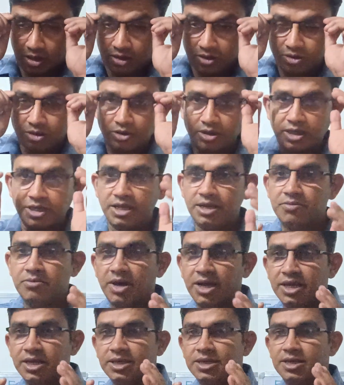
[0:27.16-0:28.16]
So in
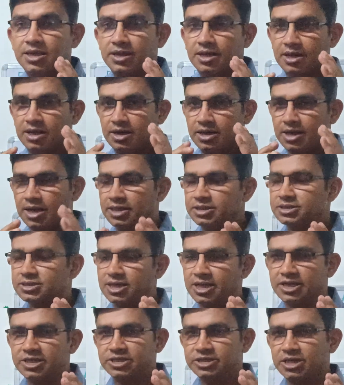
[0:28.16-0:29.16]
my last
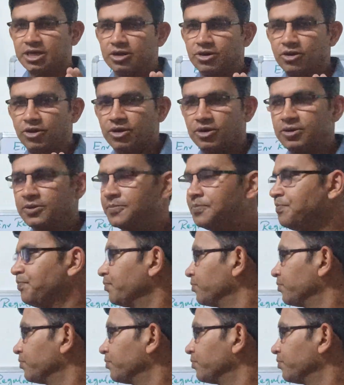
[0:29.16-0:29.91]
lecture on